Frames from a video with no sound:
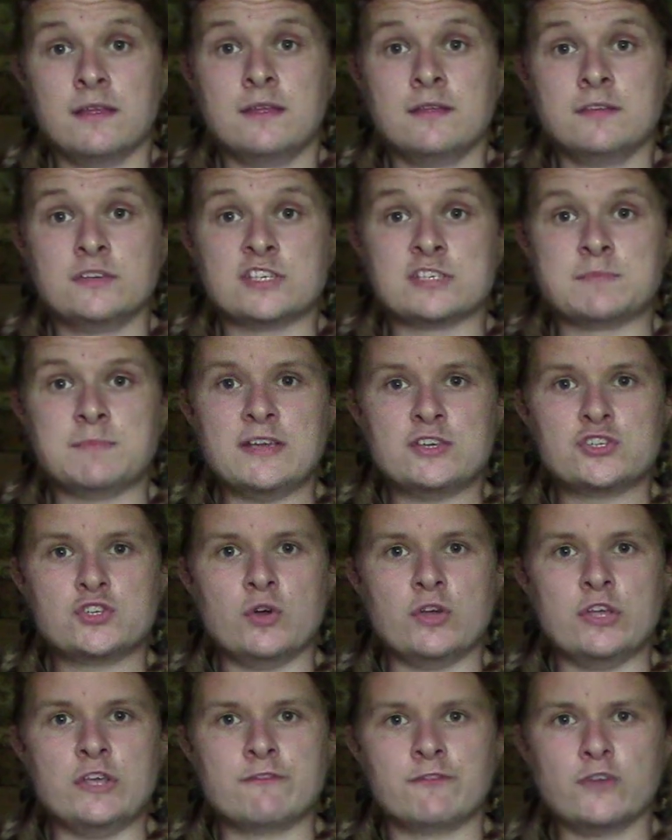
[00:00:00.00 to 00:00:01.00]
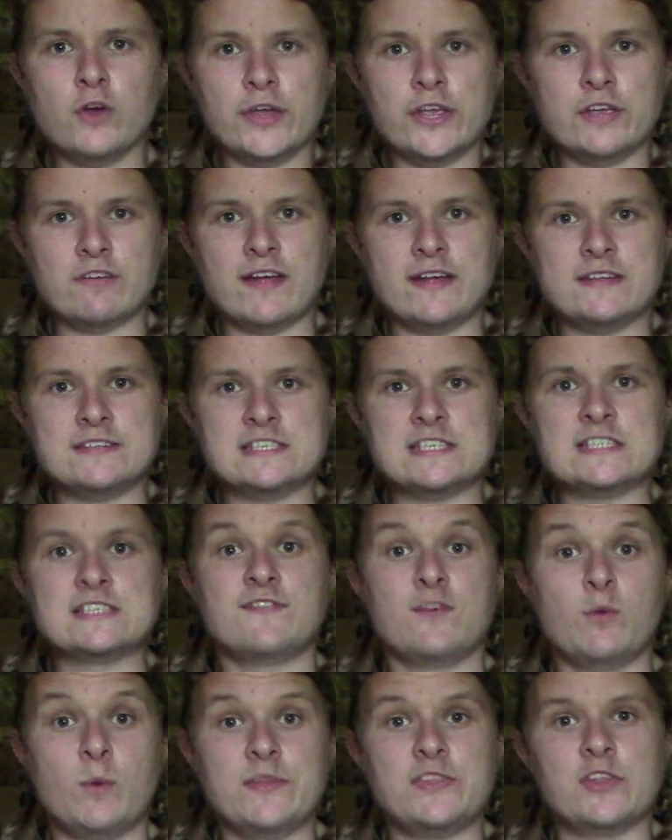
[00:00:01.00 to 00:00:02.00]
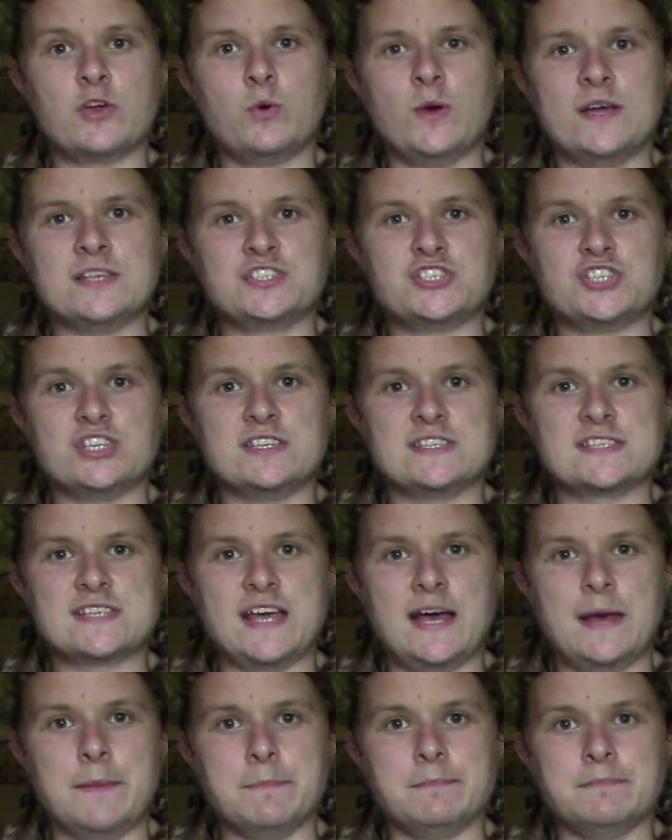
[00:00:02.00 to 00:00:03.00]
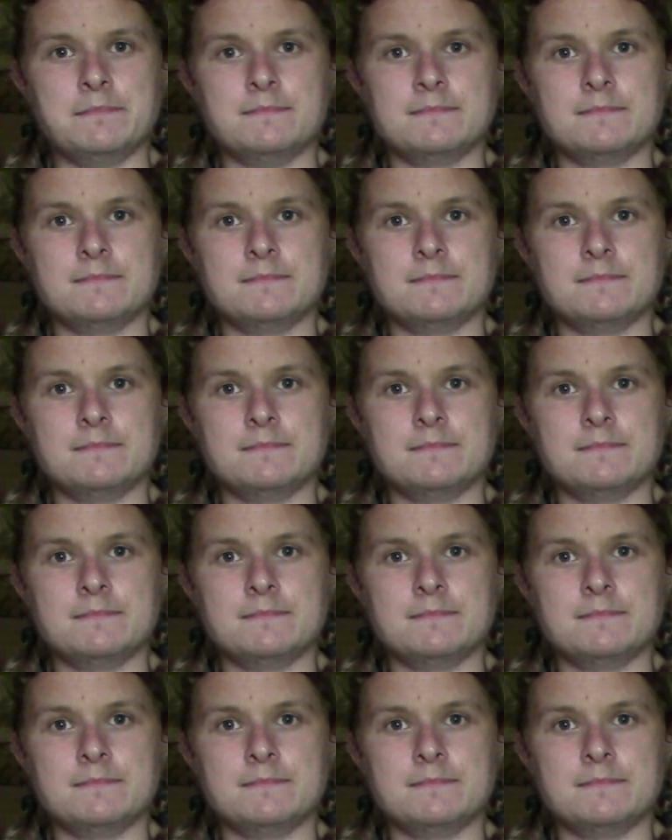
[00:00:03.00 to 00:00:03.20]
Just make sure you've got your answers for when the questions come.